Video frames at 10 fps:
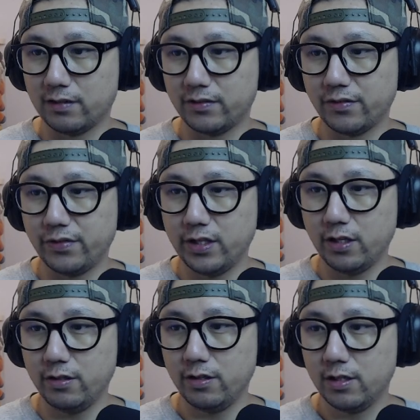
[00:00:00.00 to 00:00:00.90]
of the
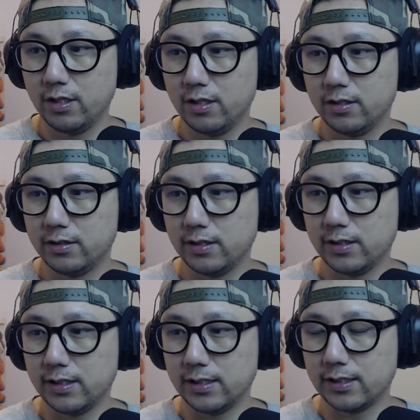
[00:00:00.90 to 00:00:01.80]
video.
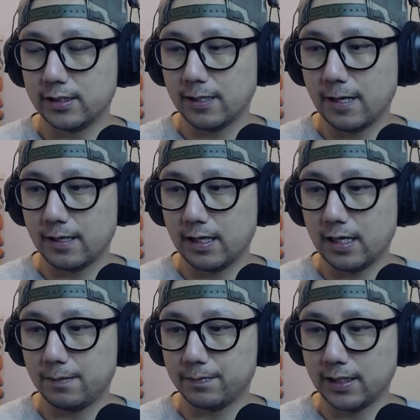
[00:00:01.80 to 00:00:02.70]
This is
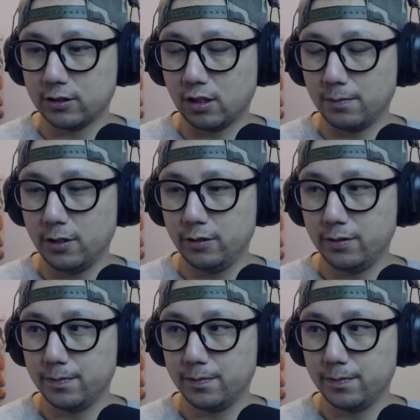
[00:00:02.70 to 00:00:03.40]
um, desktop mode.